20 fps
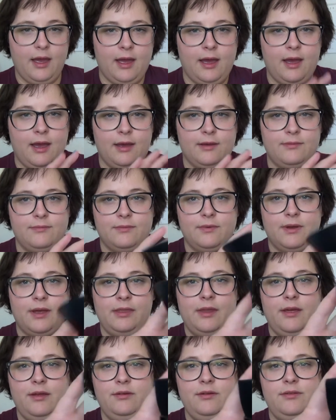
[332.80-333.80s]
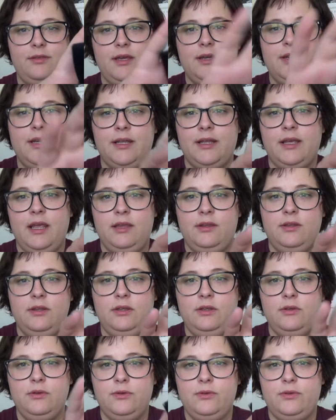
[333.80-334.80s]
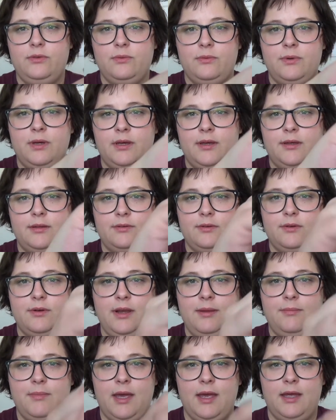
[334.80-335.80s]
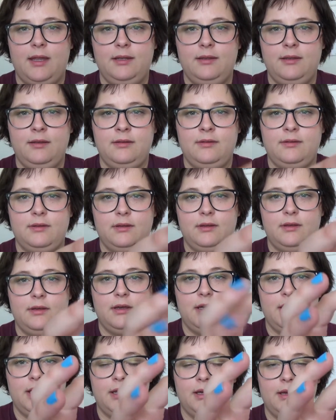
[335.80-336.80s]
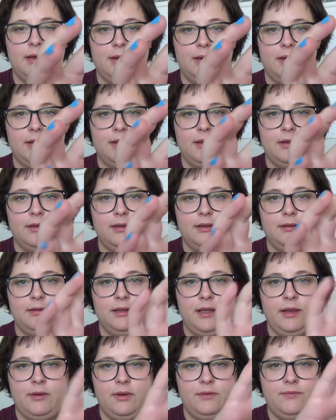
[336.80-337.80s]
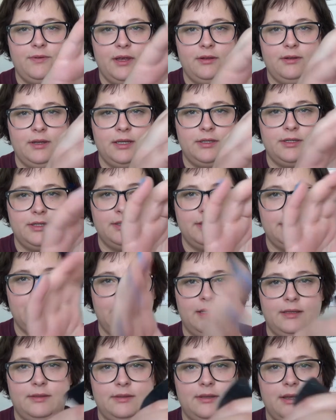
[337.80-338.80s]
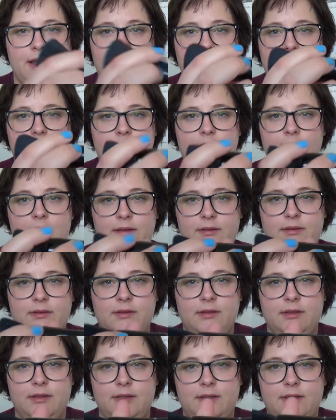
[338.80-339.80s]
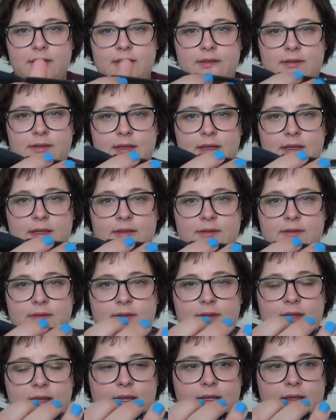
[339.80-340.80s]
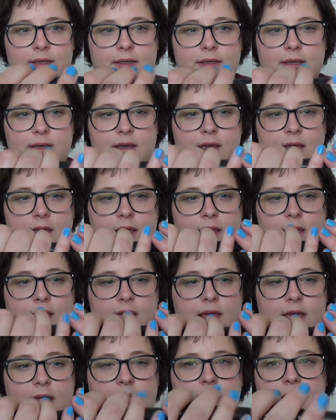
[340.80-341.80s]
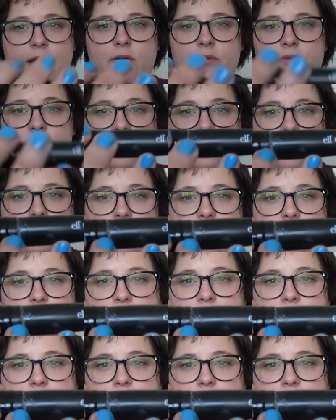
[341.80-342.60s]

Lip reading: Another thing I like to use with cream and liquid foundations is this. This is the e.l.f.